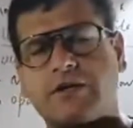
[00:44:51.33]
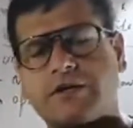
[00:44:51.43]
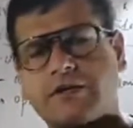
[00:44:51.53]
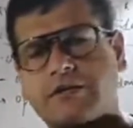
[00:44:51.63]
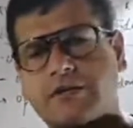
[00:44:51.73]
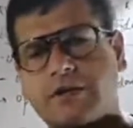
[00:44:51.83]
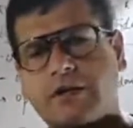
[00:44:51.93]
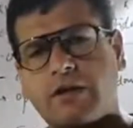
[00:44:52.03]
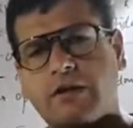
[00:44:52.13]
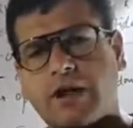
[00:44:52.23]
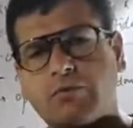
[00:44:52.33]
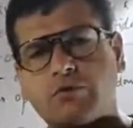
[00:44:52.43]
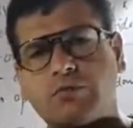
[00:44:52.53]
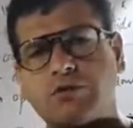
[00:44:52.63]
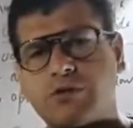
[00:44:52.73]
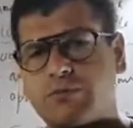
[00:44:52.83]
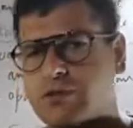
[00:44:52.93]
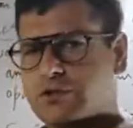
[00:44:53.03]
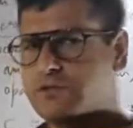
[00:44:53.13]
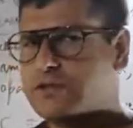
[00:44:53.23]
these ribosomal
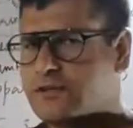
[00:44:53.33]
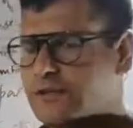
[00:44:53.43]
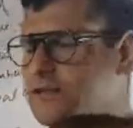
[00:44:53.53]
subunits will get